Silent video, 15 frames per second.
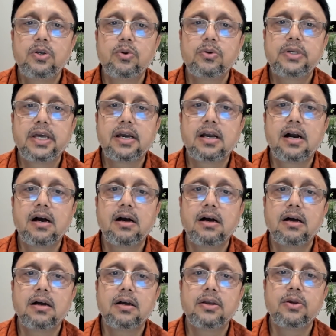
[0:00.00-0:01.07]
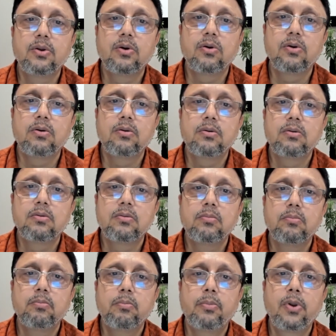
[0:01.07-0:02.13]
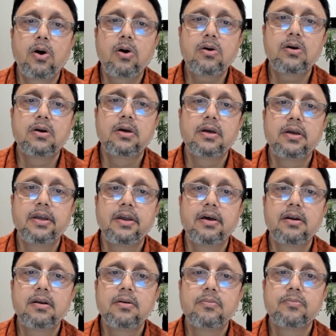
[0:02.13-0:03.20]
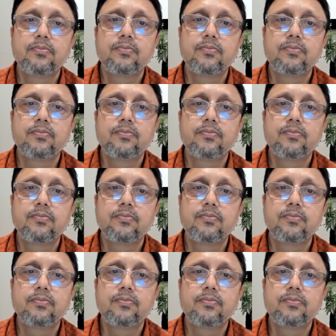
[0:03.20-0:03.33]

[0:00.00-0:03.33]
you take a block here